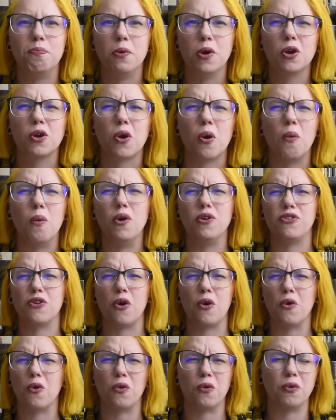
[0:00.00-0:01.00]
book
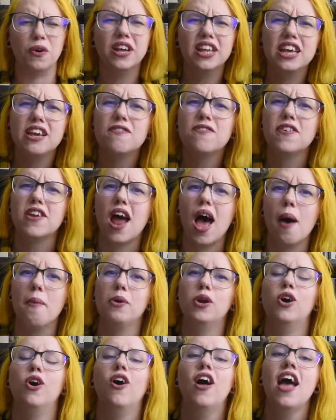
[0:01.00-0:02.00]
was really
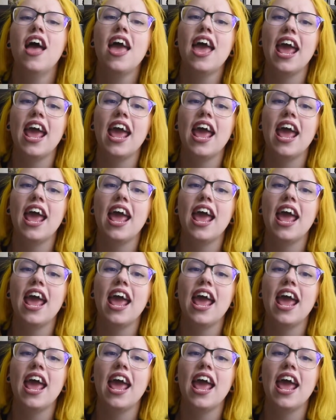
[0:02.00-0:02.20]
phenomenal.